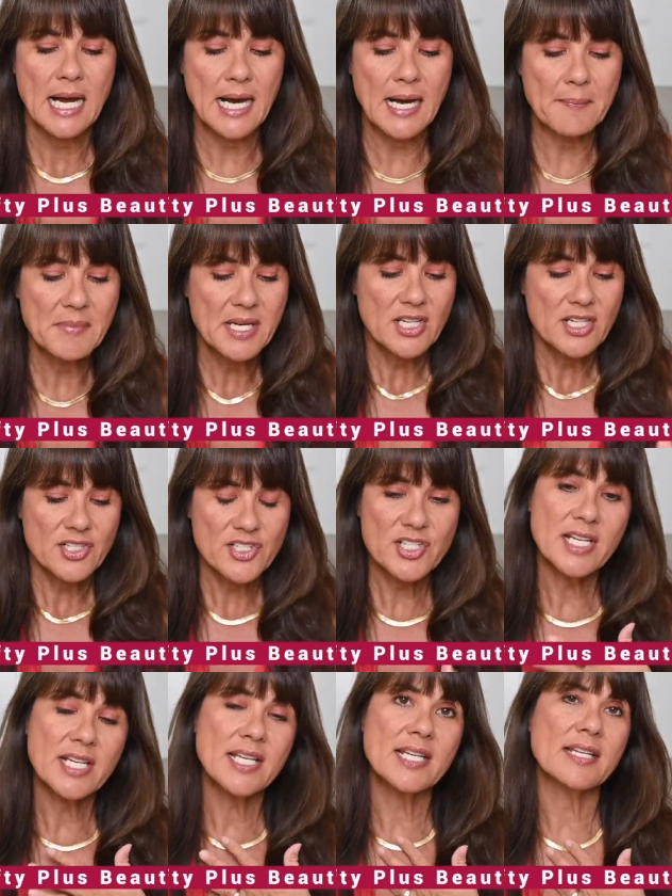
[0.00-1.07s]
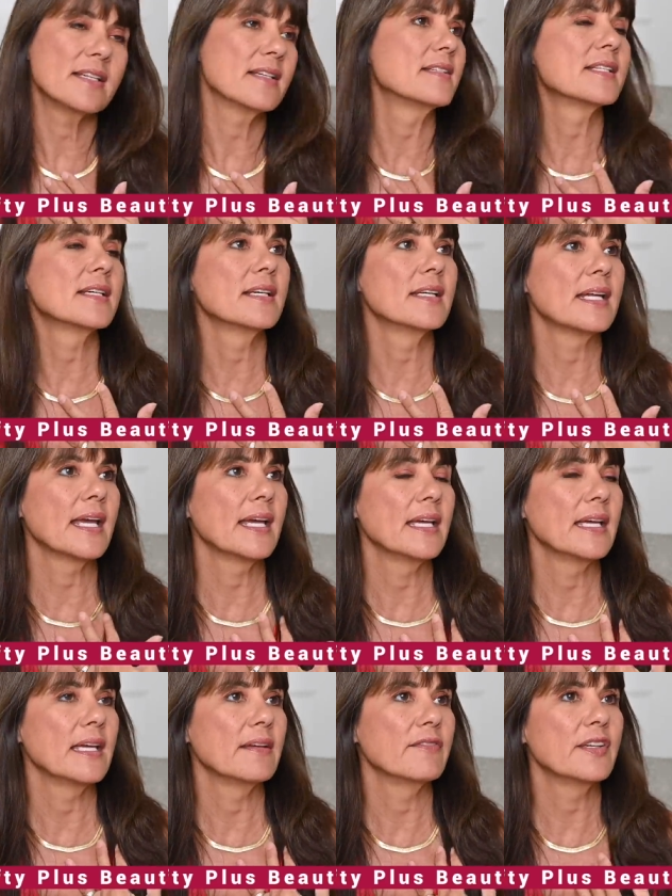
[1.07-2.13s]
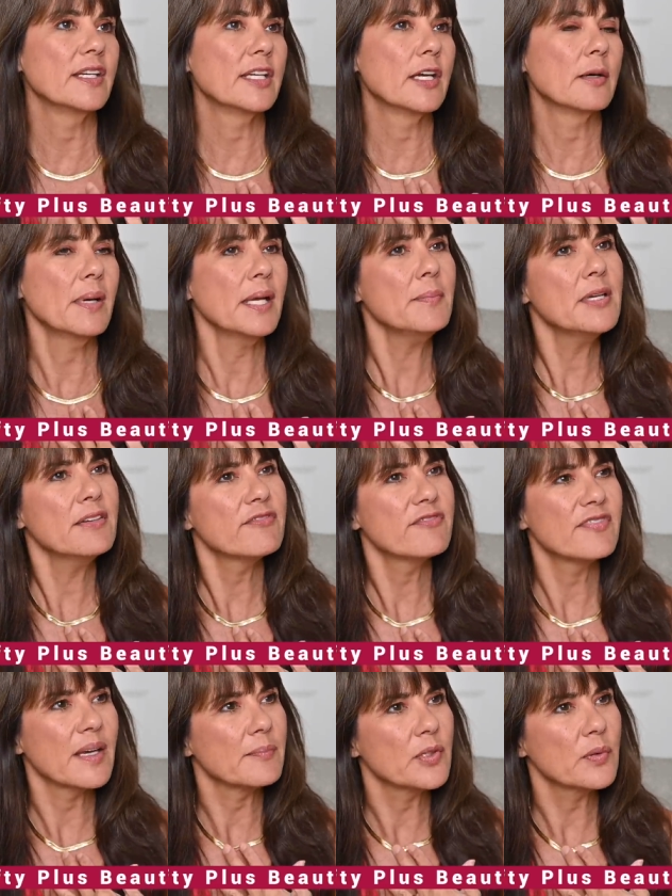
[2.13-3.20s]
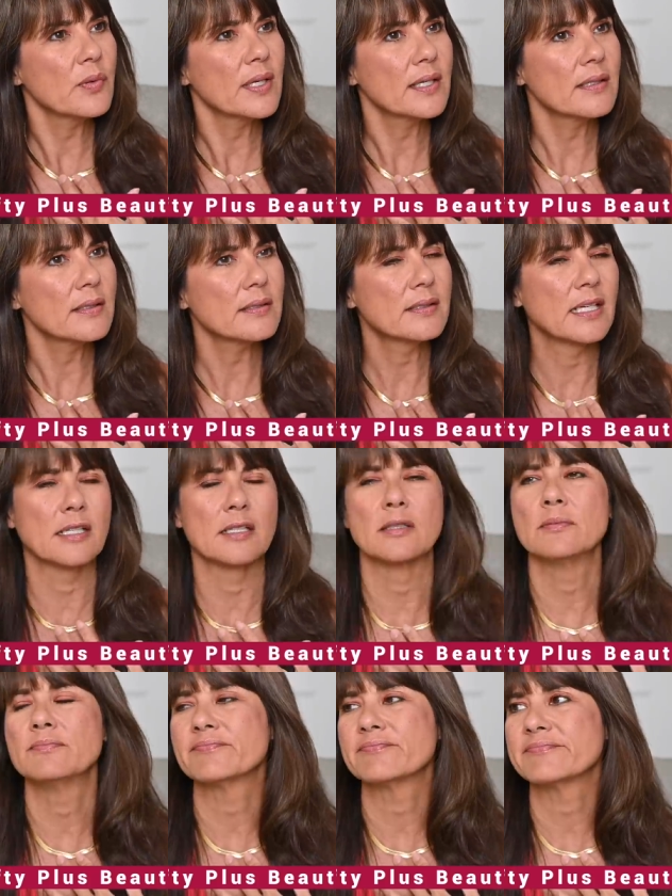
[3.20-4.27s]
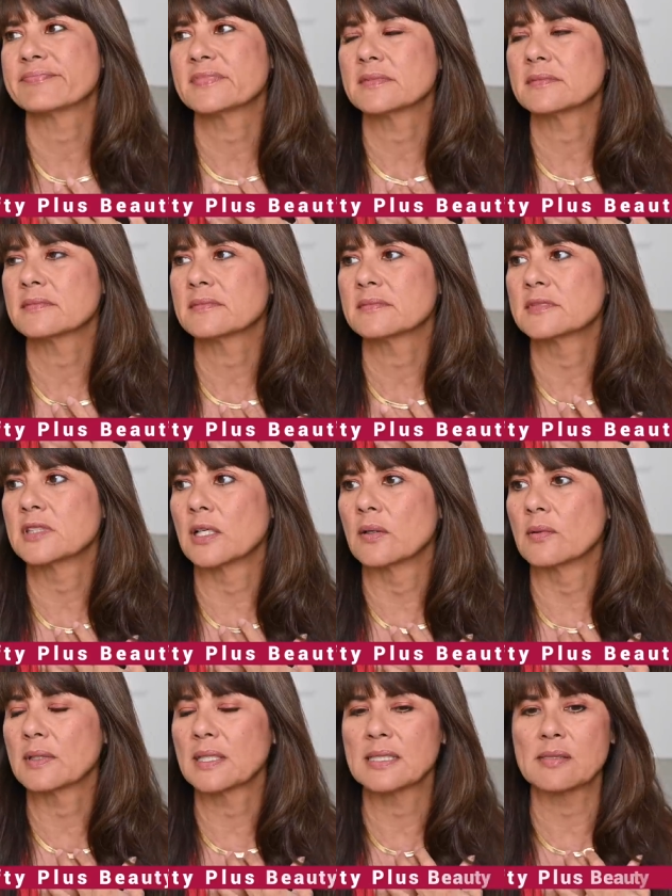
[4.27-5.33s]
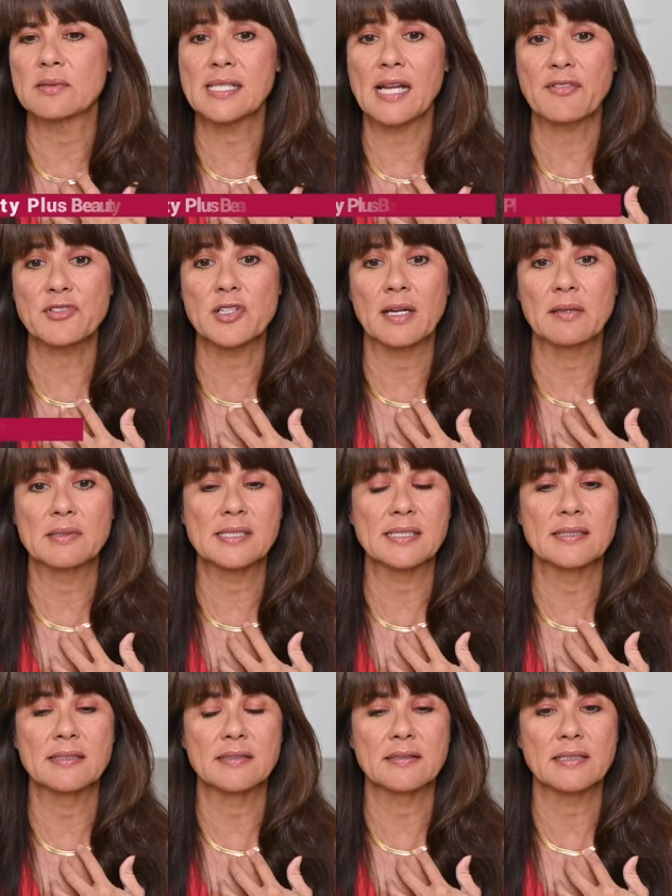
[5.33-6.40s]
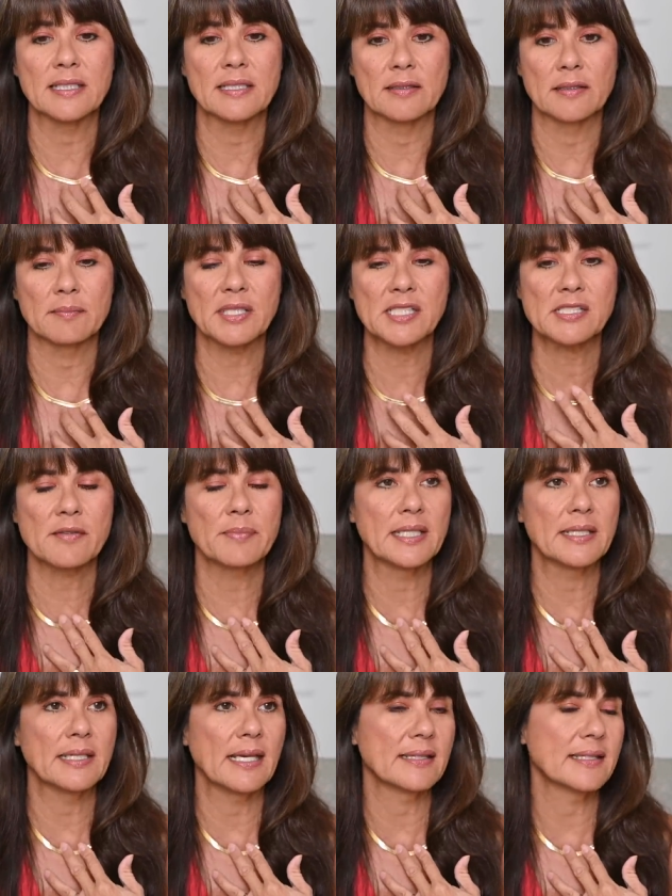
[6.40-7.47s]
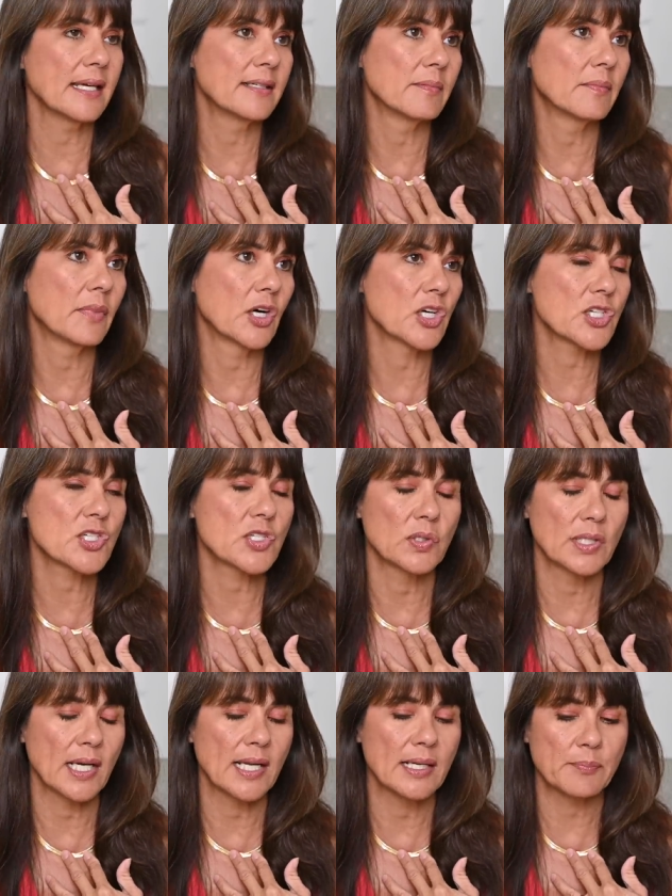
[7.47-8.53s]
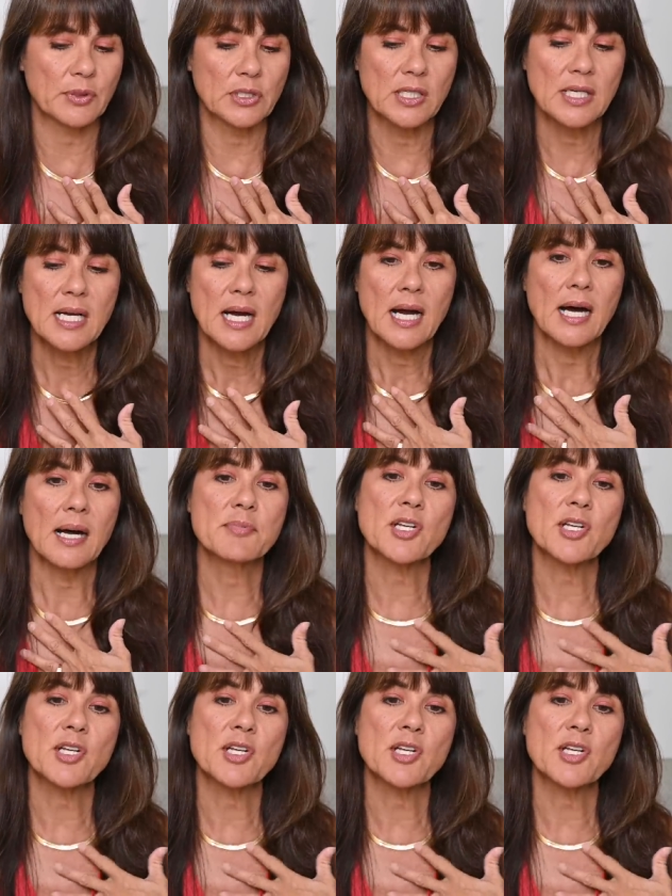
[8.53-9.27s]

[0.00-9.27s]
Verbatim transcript: Um, she did a video maybe in February. No, no, because it was after I was in here. It must have been at the end of March or April. Um,